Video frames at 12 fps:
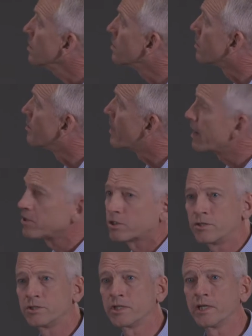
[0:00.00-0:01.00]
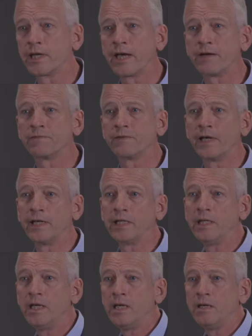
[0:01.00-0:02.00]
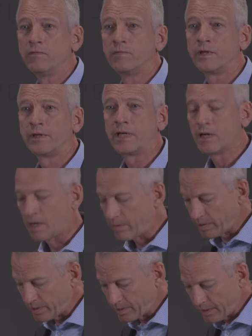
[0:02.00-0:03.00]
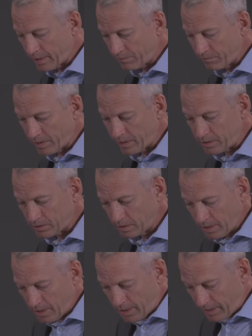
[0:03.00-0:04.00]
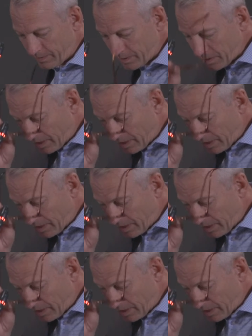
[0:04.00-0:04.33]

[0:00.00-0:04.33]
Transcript: Here are maskers in a cafe, very common in cafes at the